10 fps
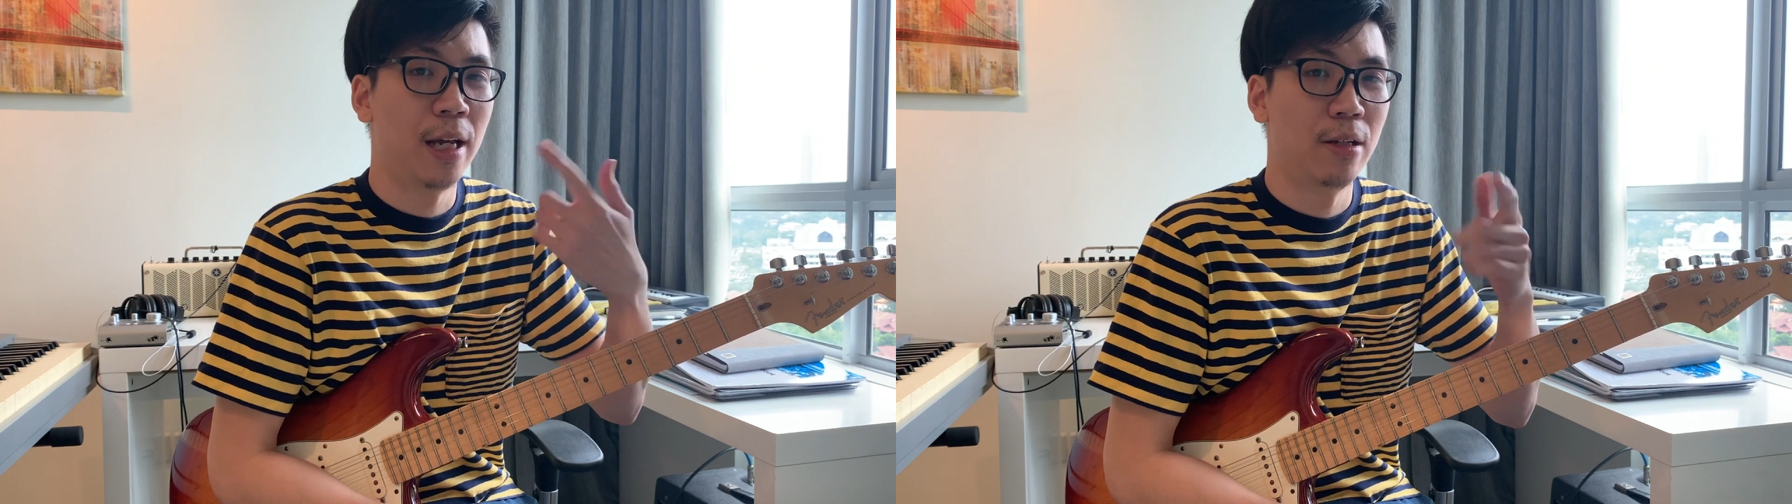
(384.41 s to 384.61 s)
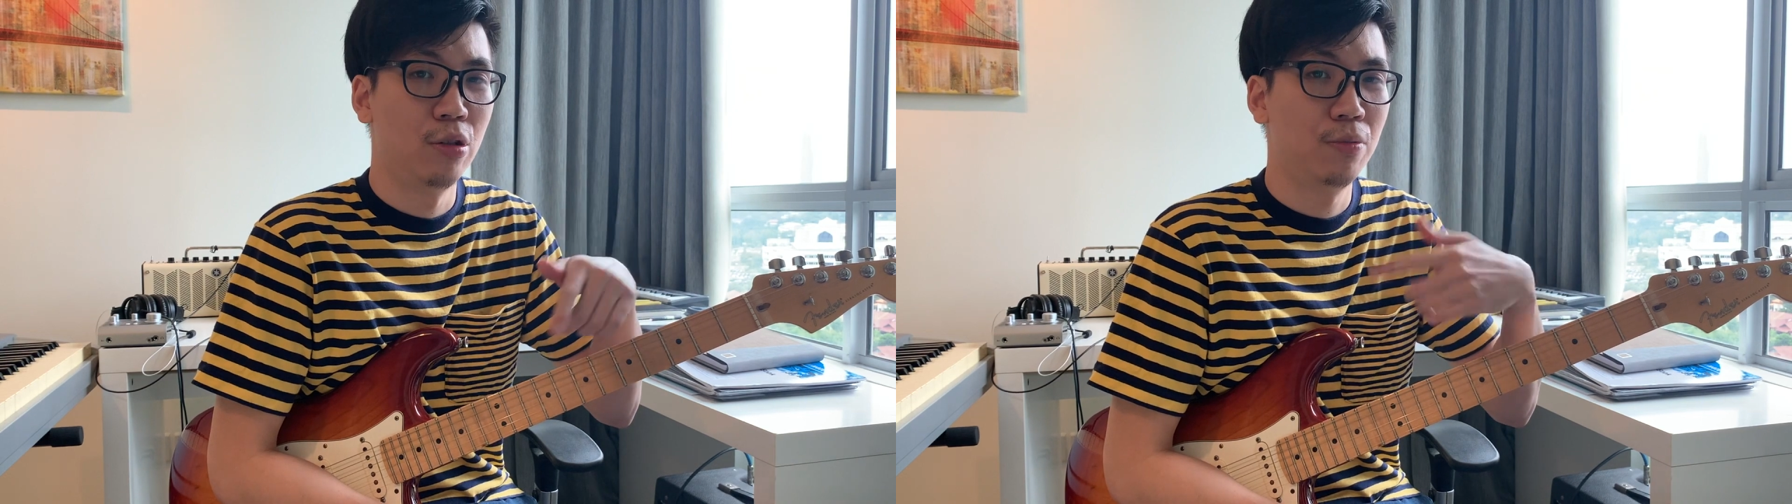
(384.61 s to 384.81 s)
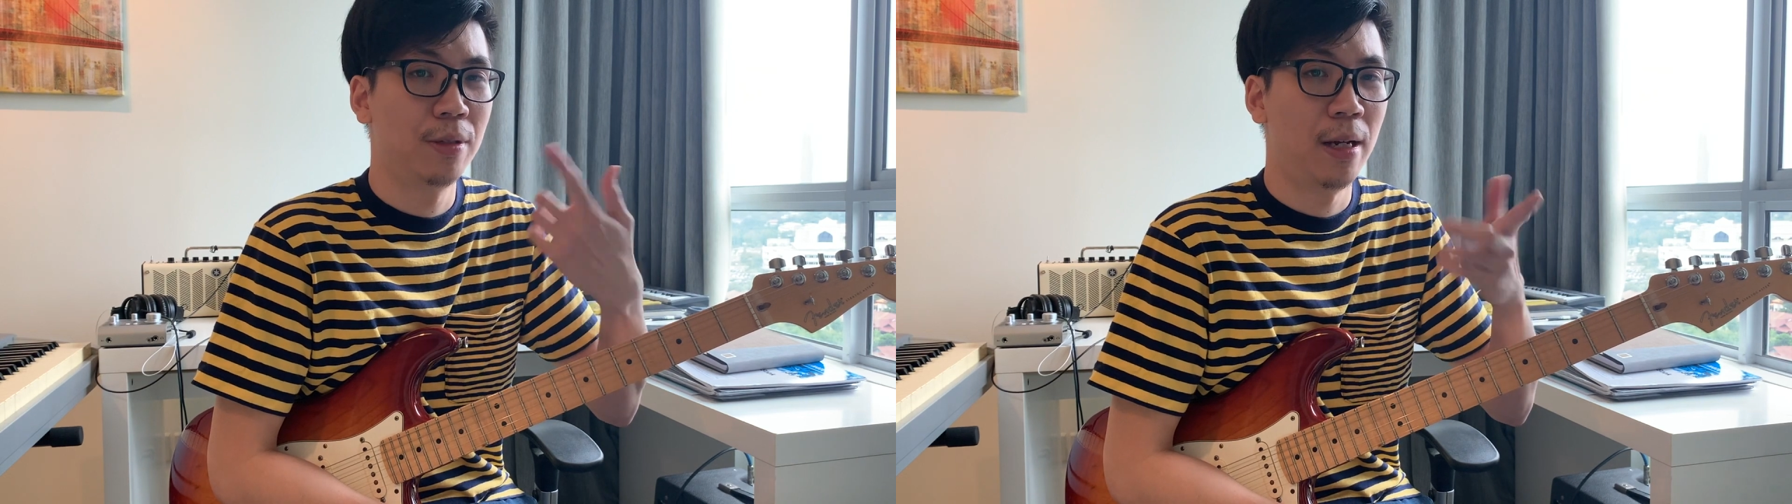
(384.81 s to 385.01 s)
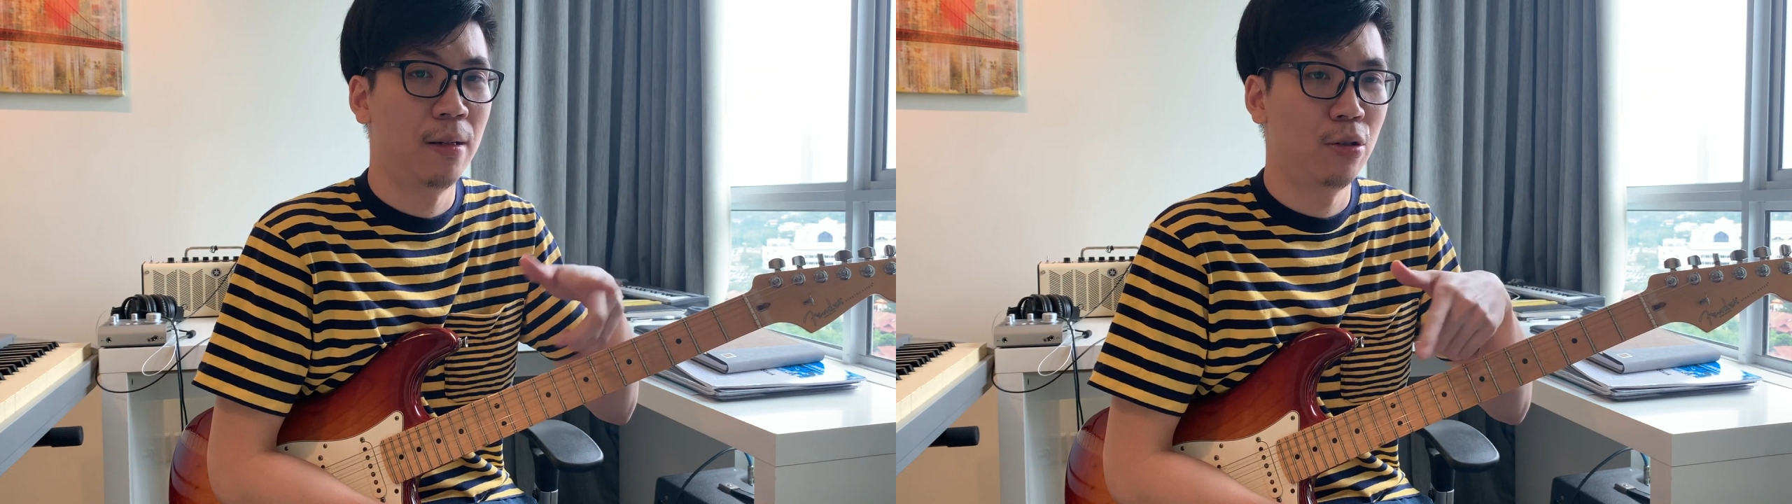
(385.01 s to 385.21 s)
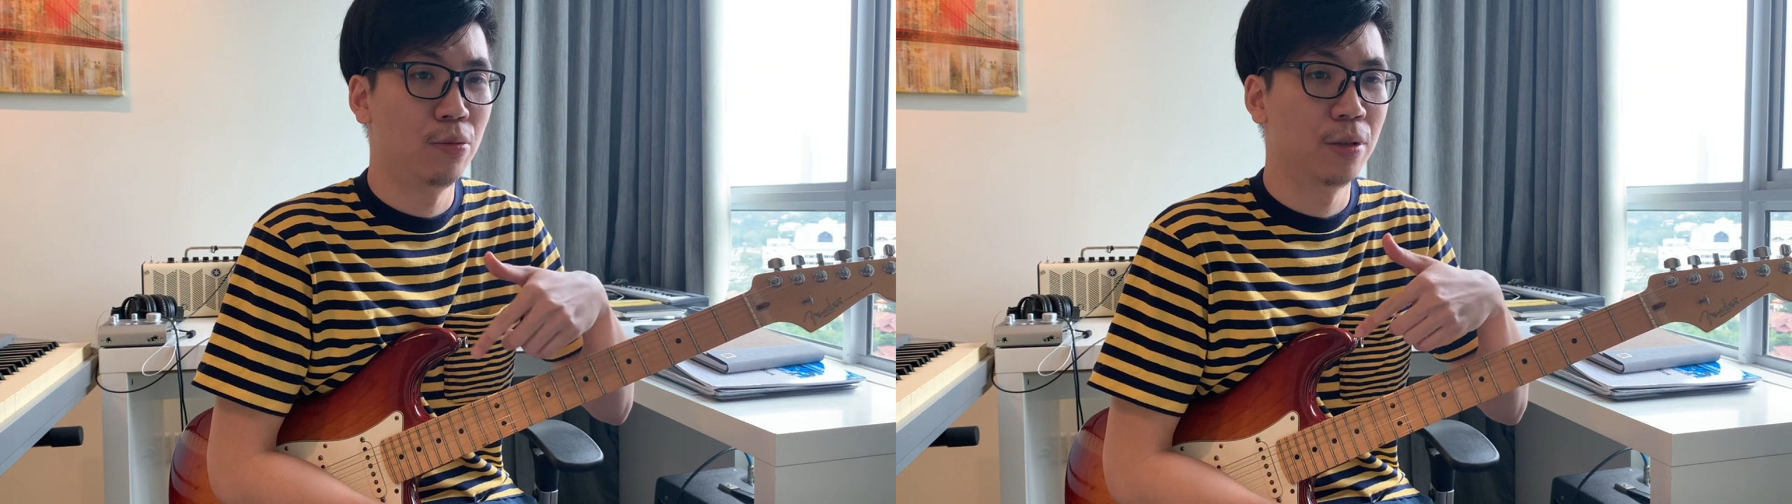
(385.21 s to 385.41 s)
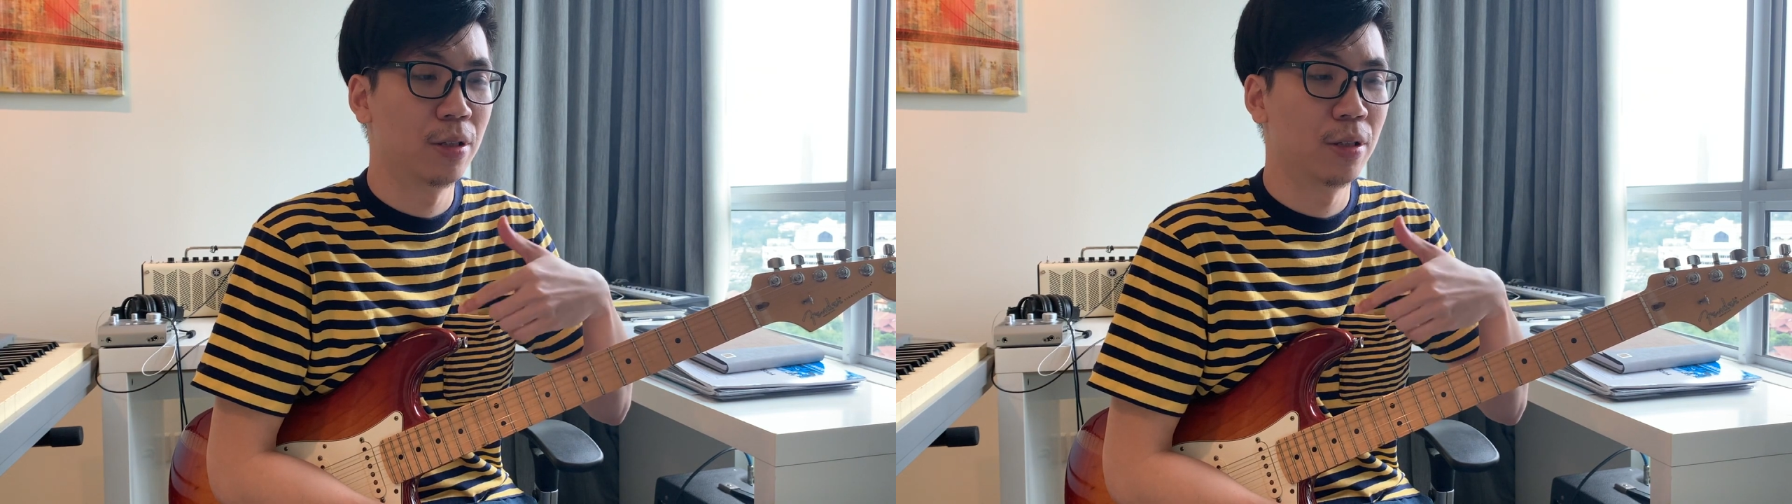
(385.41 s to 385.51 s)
and loops and loops.